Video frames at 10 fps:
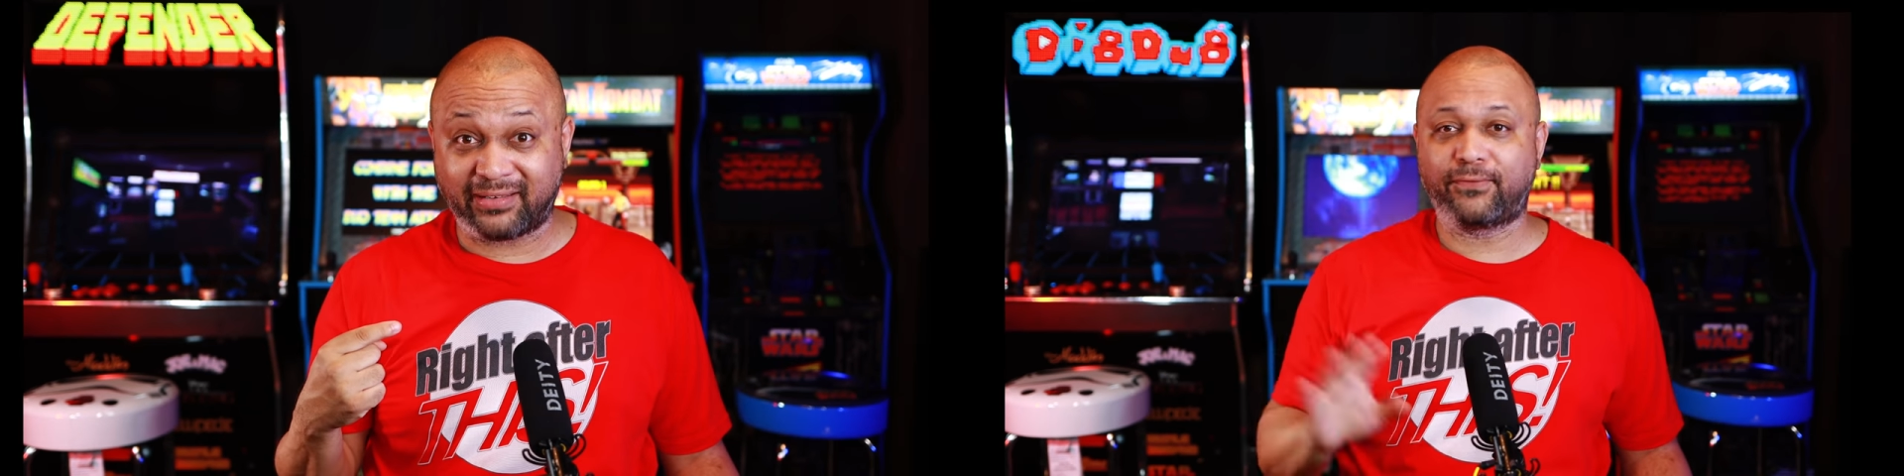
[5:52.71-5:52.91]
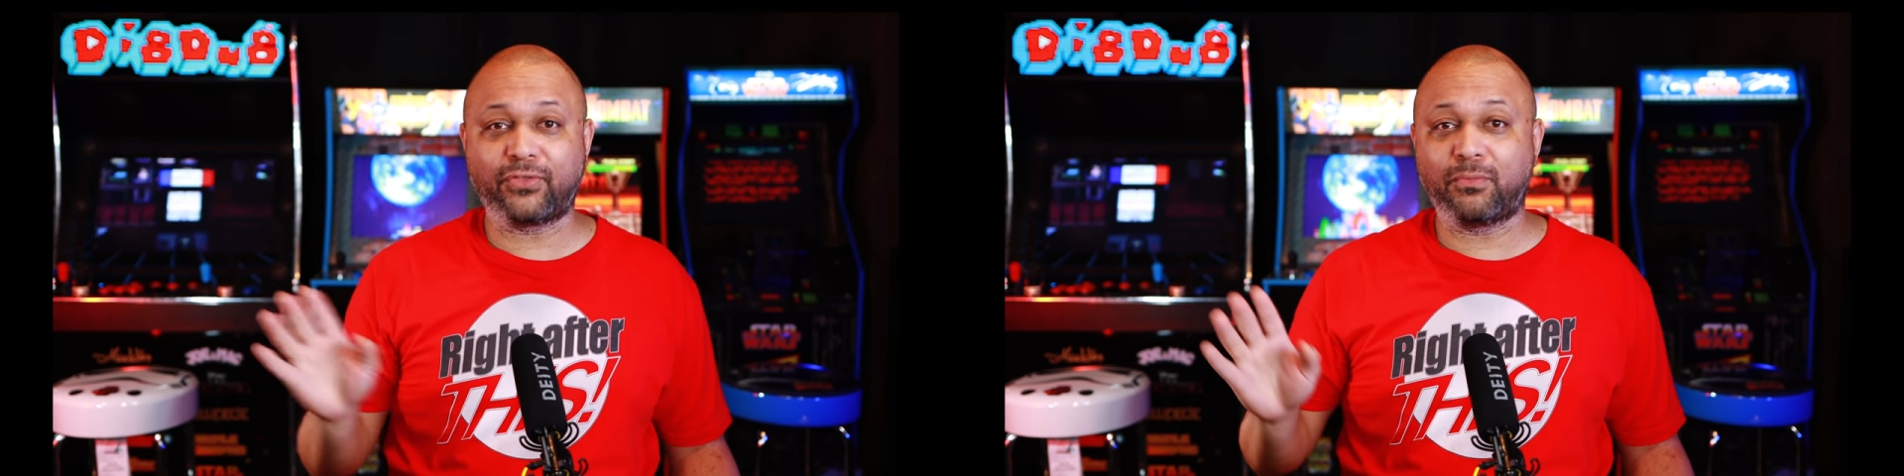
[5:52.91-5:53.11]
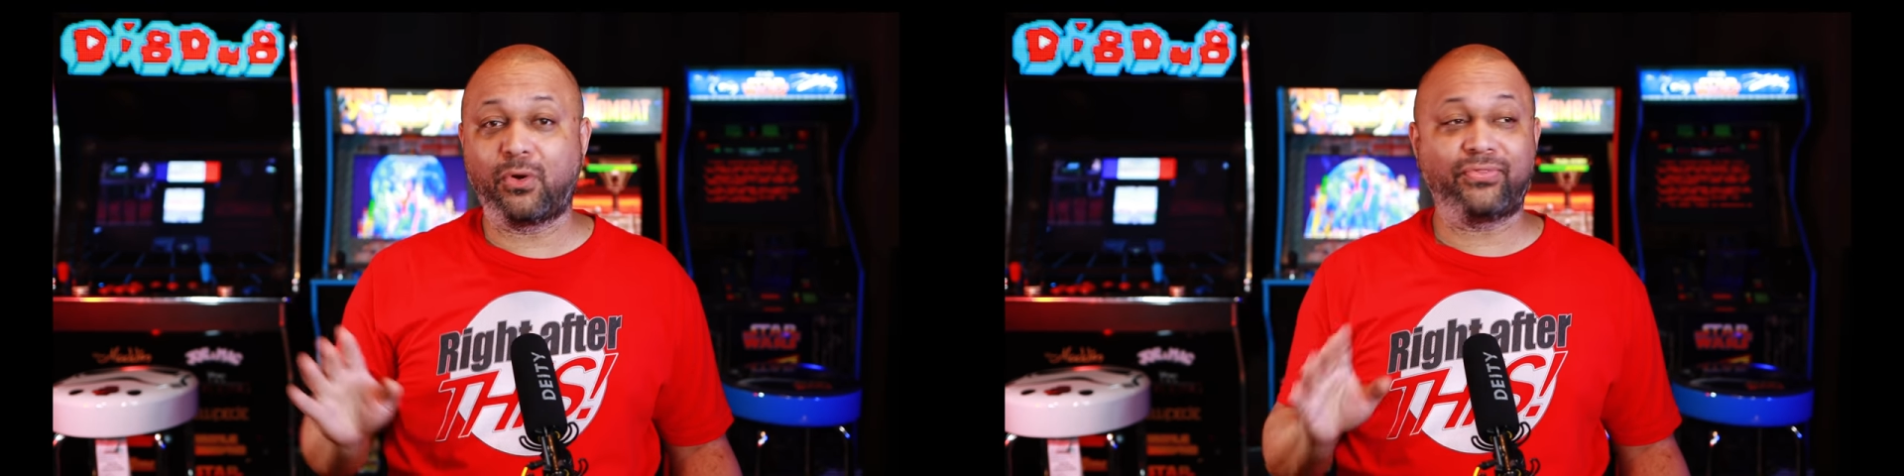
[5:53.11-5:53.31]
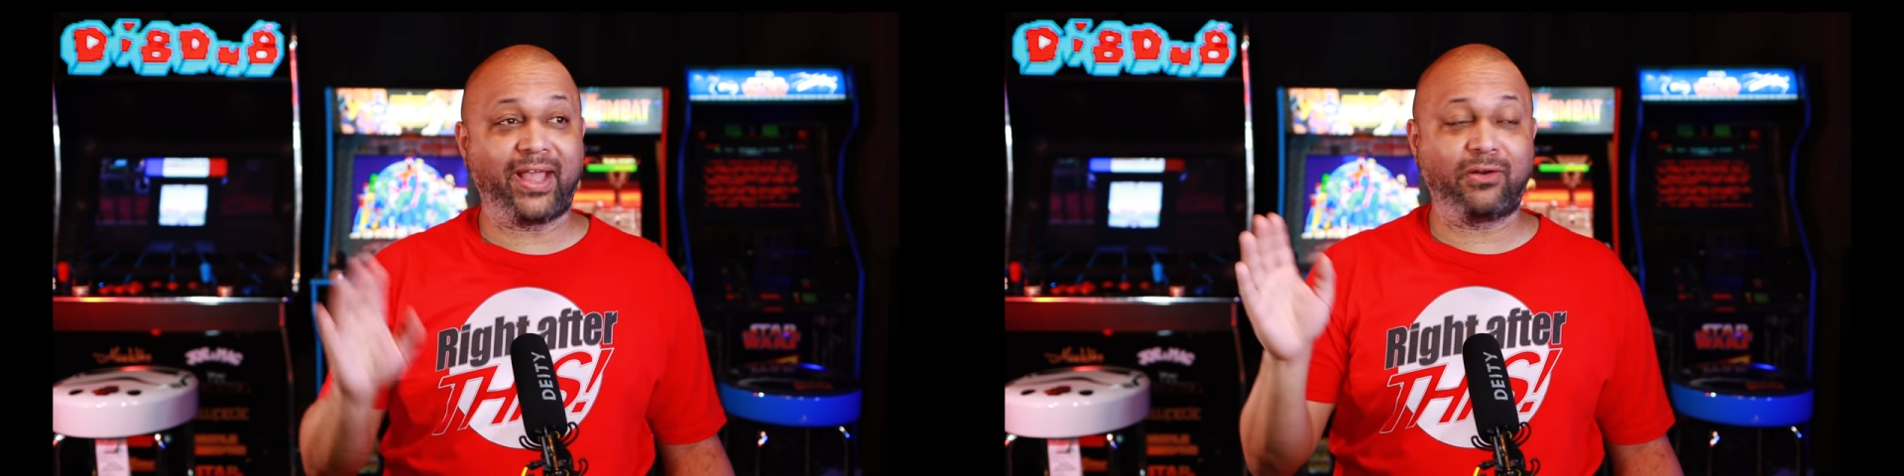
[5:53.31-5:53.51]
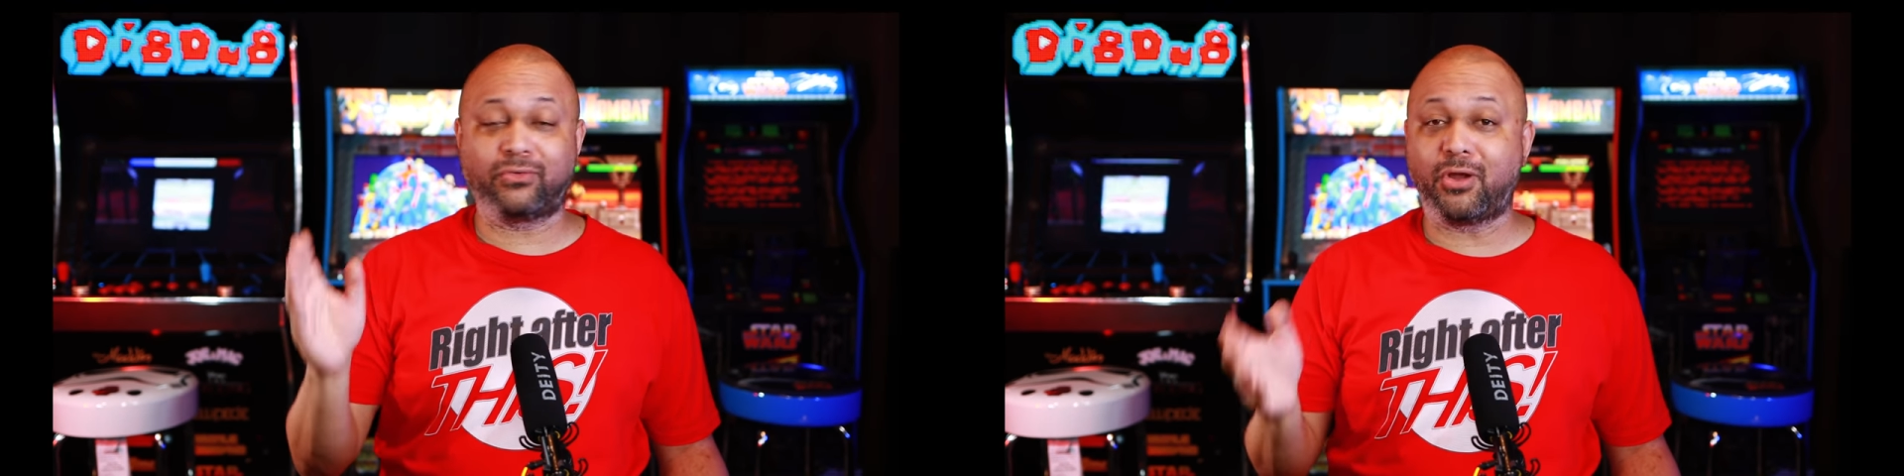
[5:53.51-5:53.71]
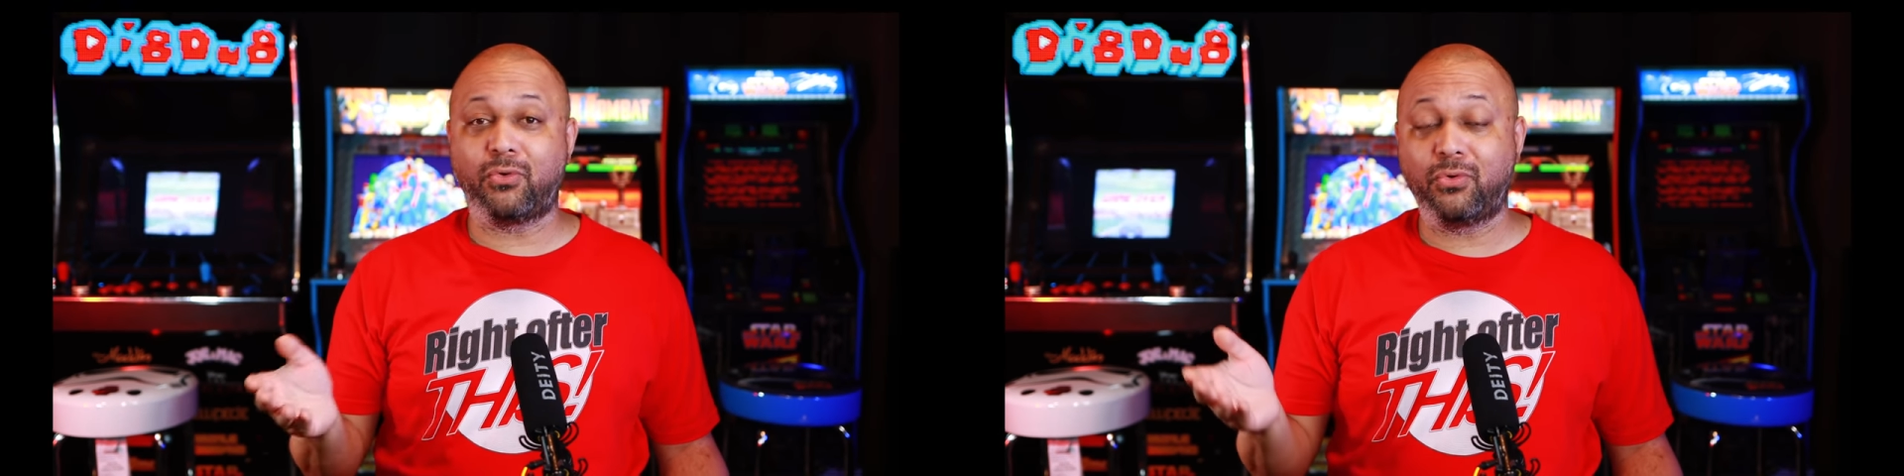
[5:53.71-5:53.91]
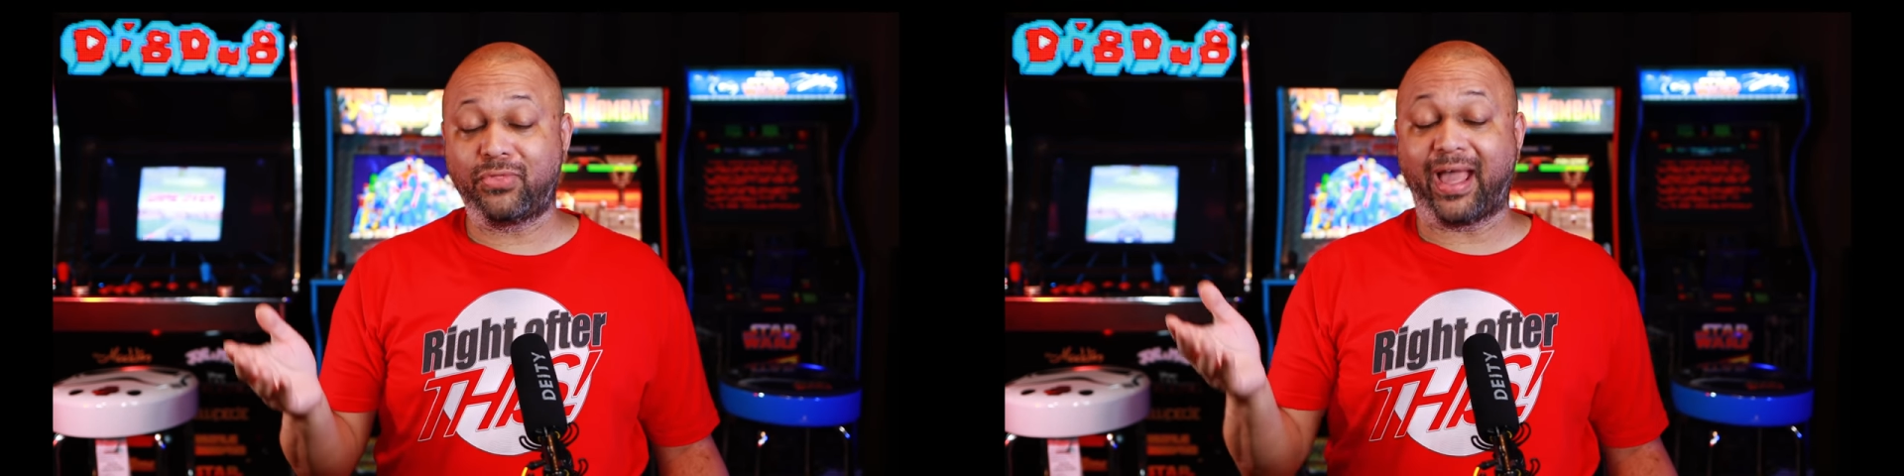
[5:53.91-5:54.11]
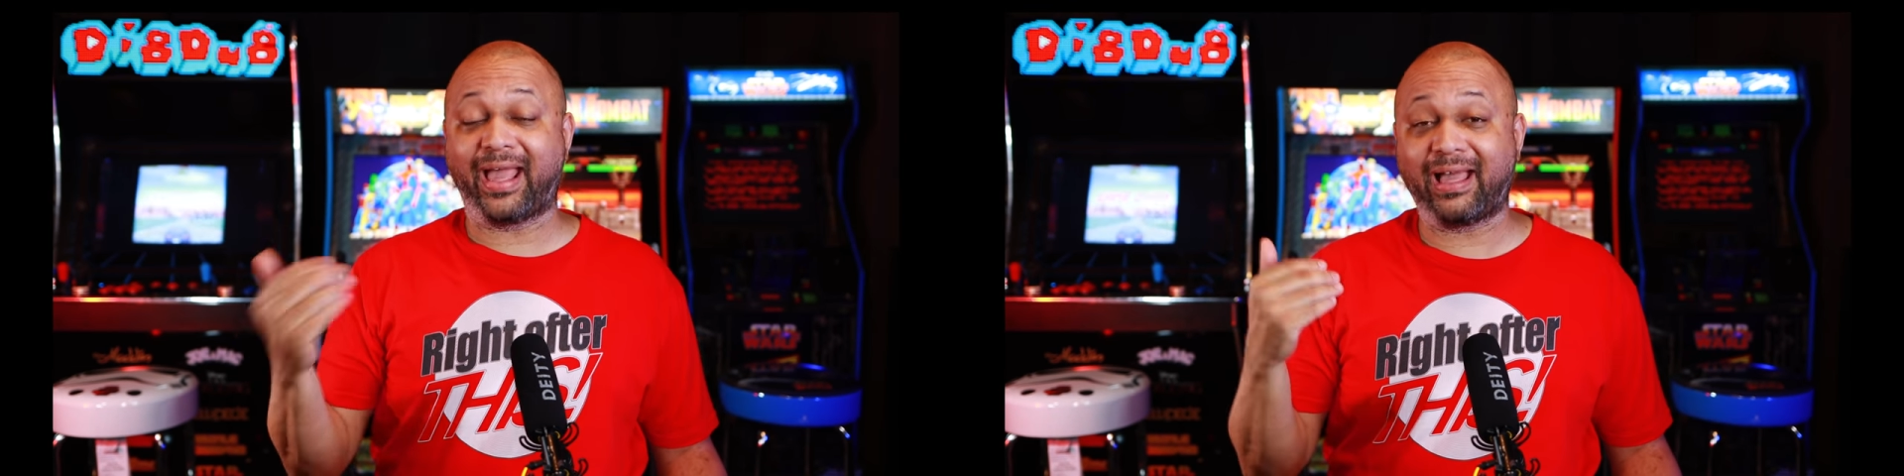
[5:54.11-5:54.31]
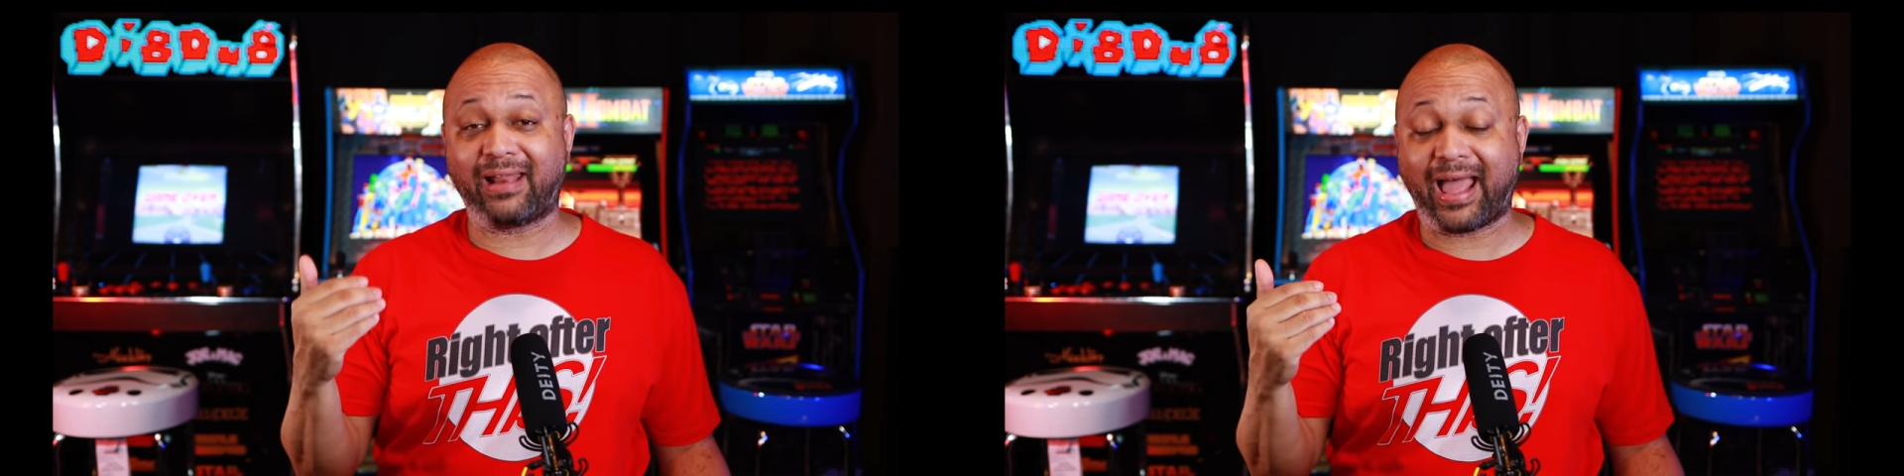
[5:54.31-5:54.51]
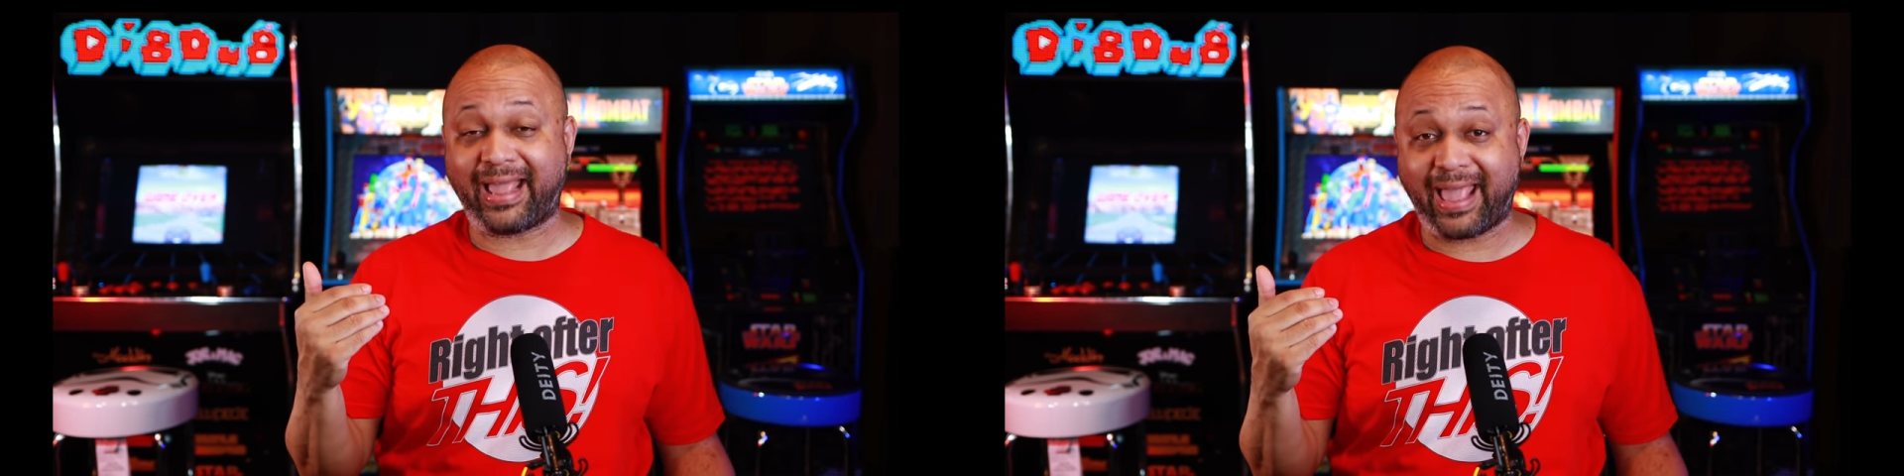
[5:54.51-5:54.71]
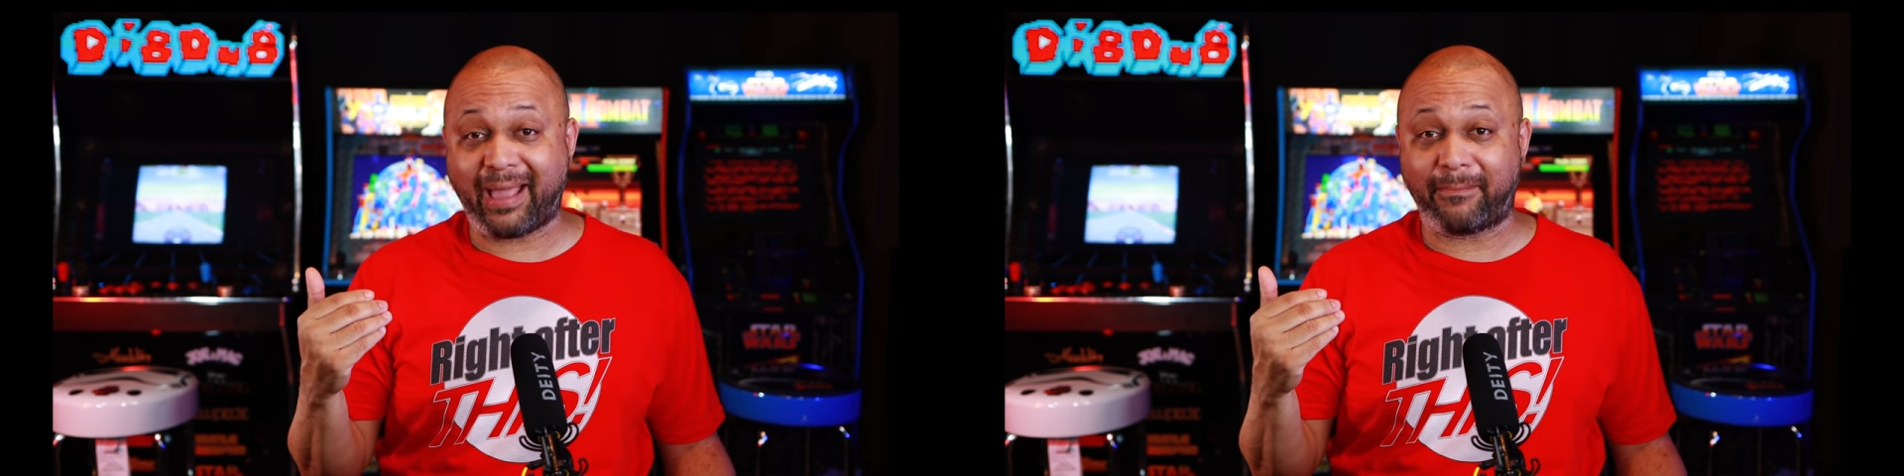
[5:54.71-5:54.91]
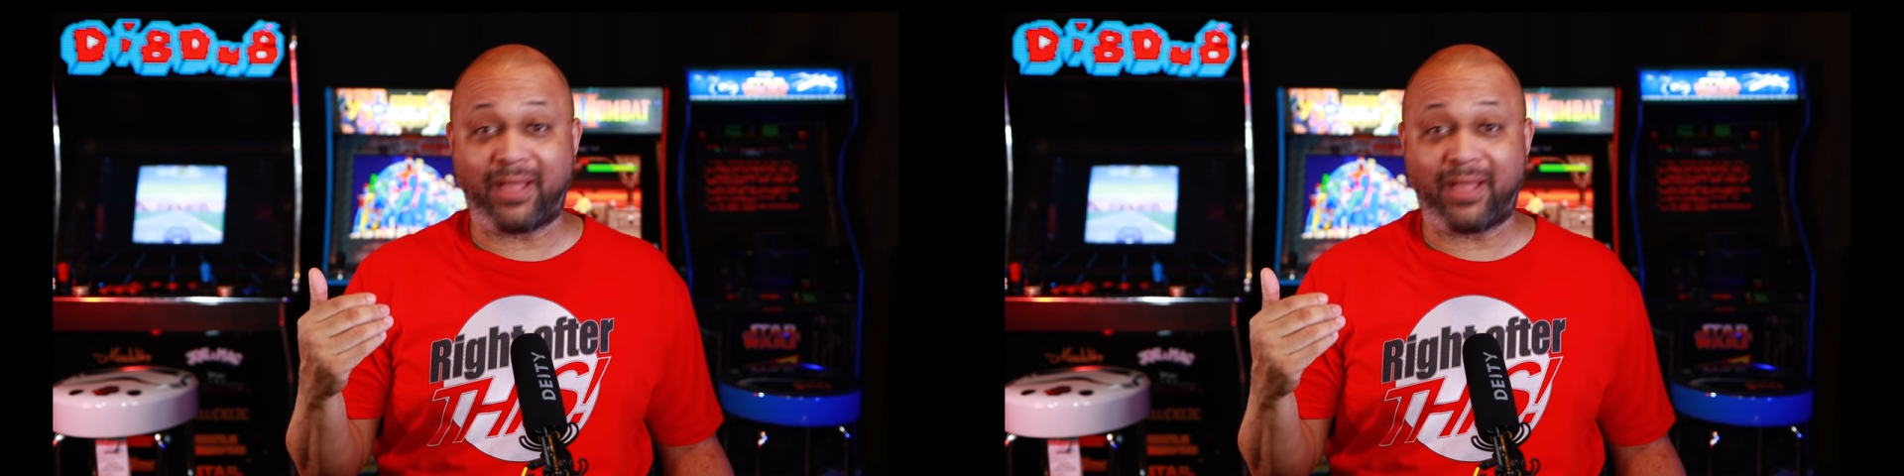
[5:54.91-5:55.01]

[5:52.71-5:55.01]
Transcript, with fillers: Furthermore, they don't know who the hell I am,